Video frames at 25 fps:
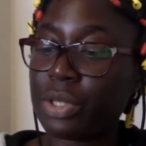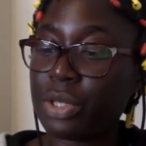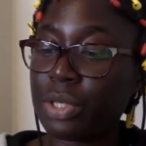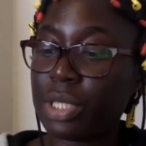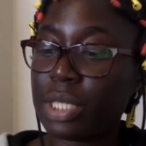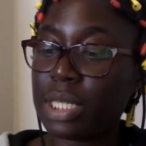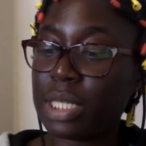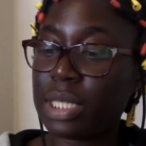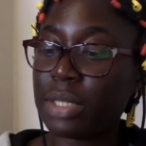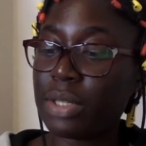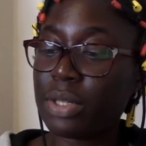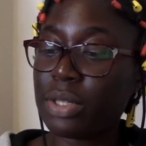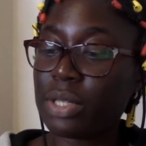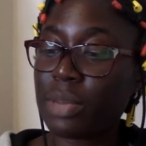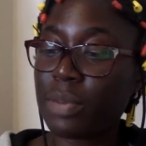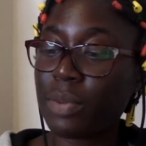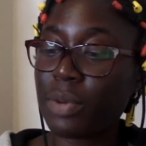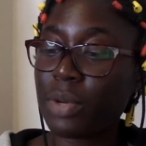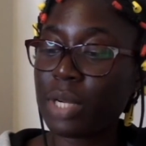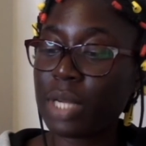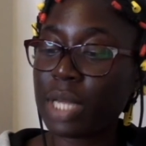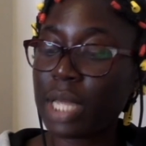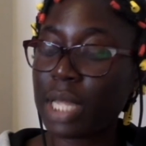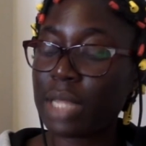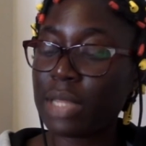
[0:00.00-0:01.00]
deals i'm
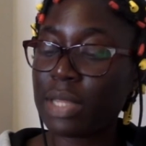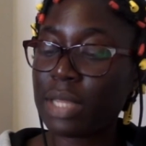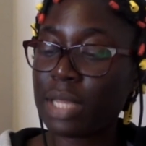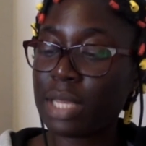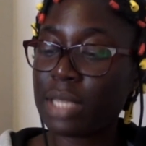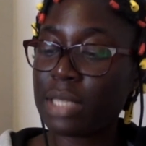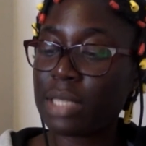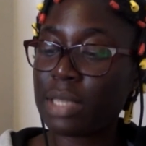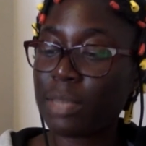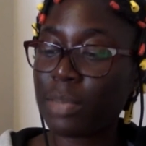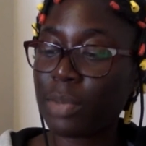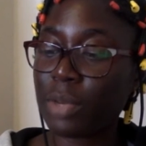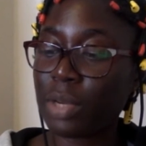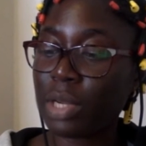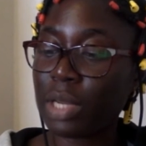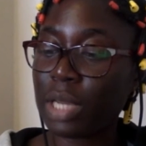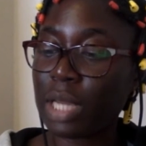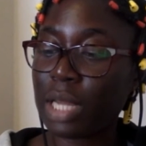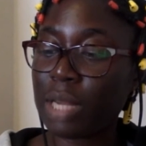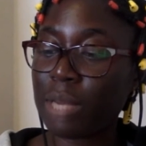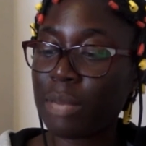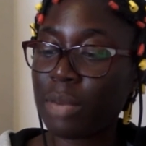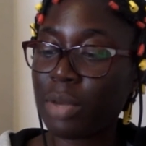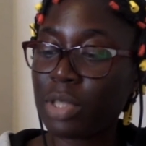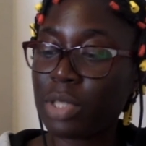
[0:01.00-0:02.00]
gonna get this i'm gonna get
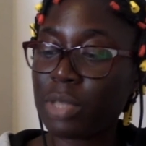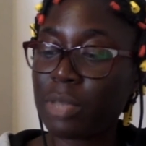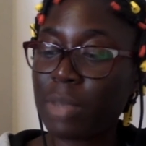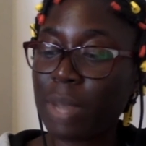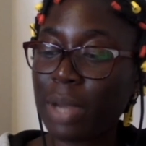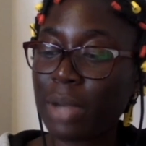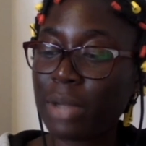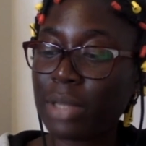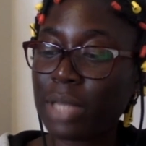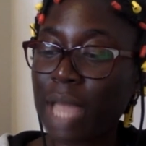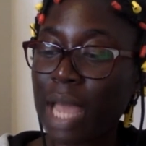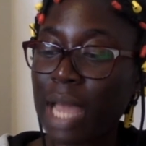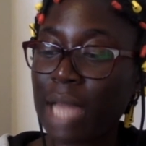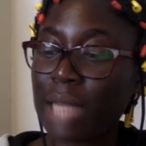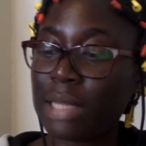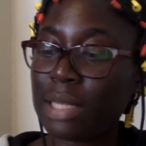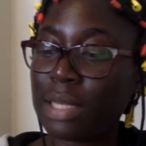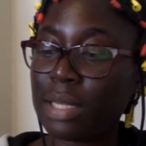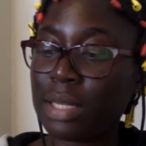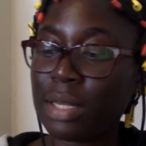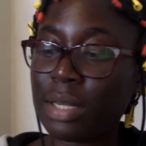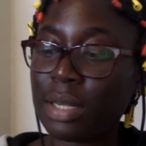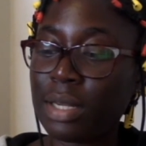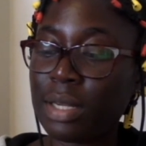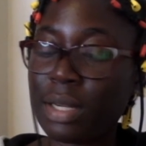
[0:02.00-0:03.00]
a multi-pack of that da, da,